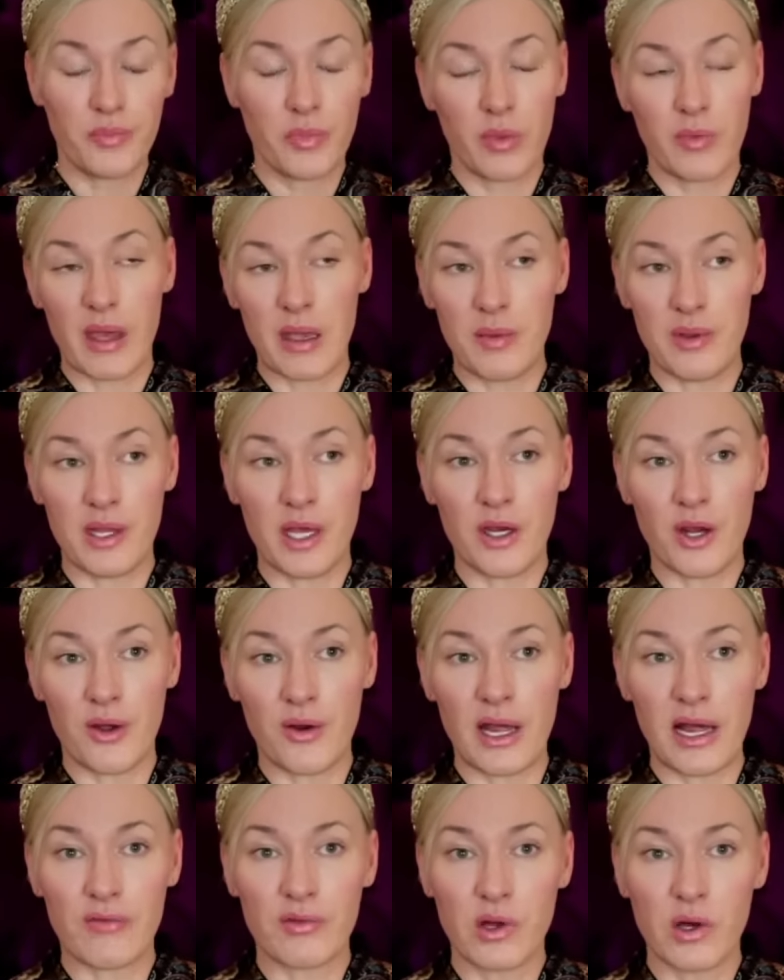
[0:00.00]
Maybe they
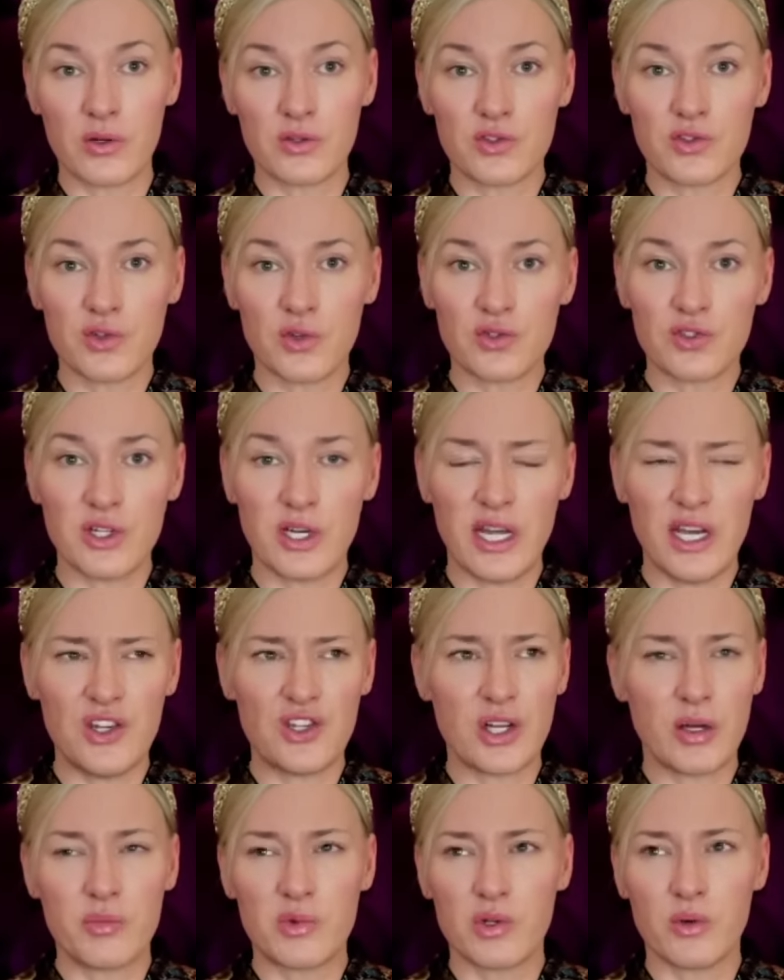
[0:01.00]
don't have consorts in
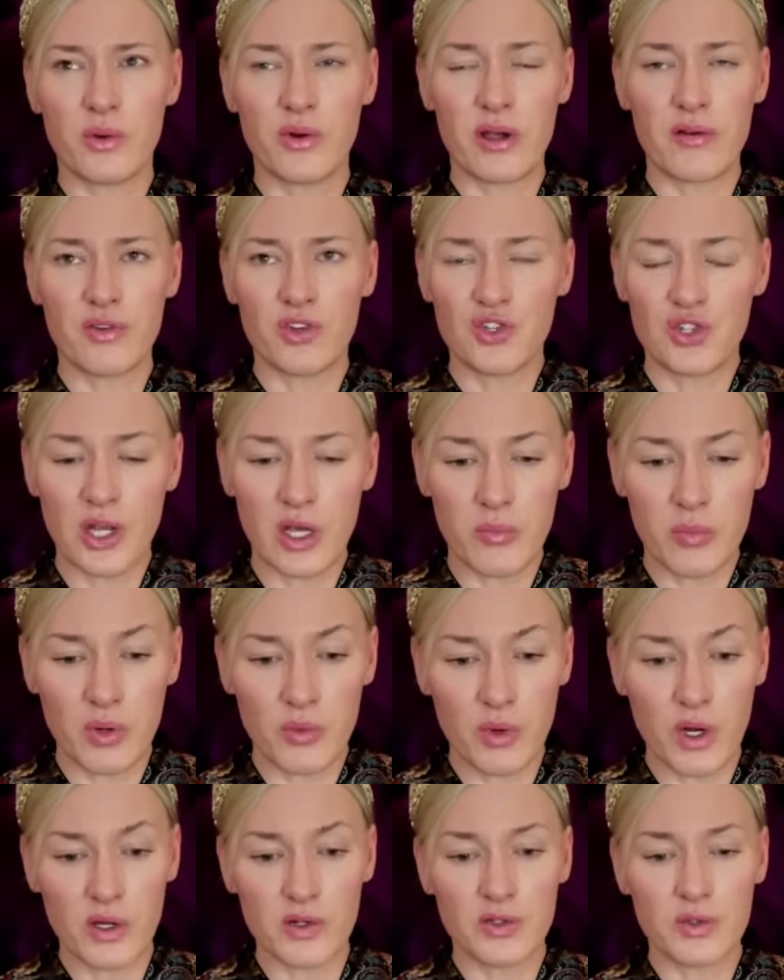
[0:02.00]
Egypt or wherever Sheba
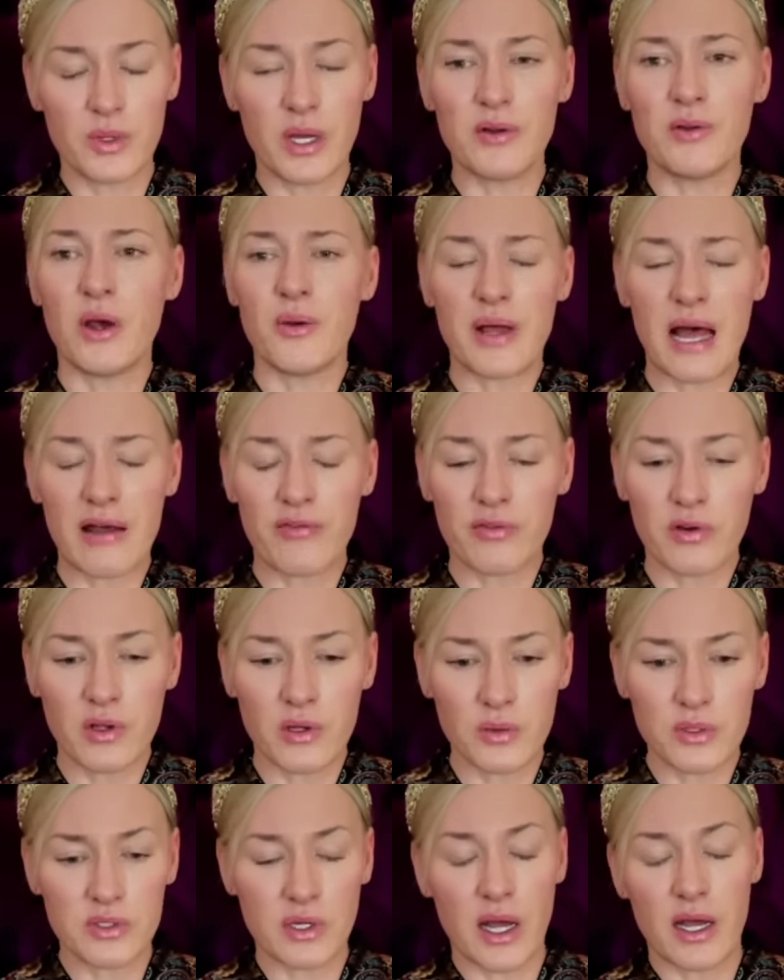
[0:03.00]
was, where no
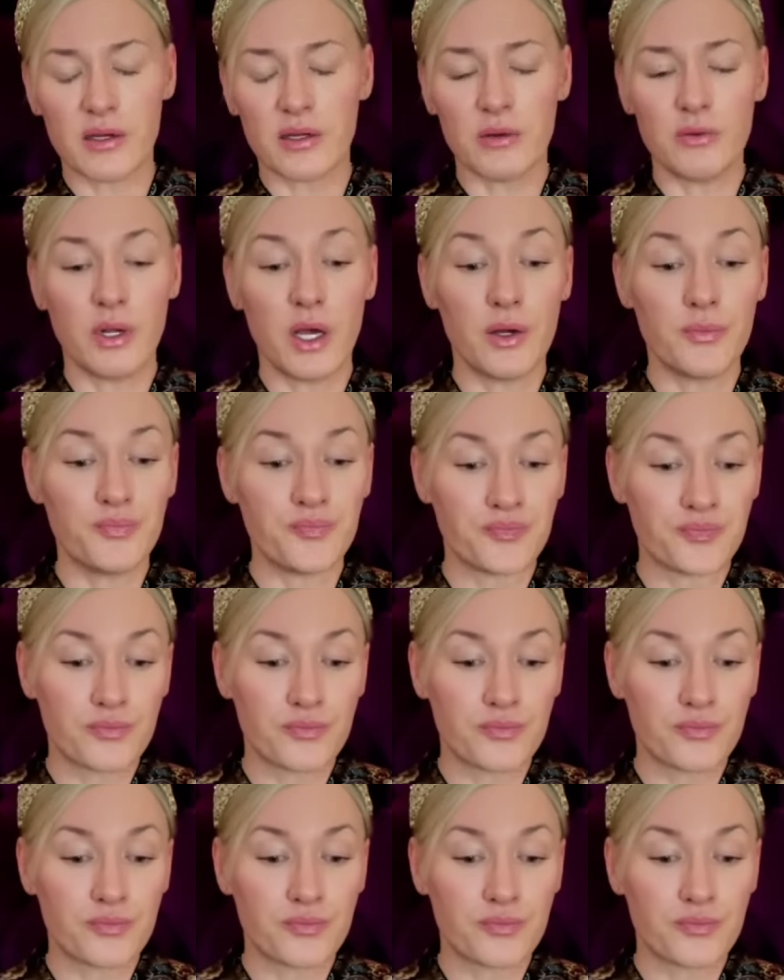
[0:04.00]
Africa was. I don't know.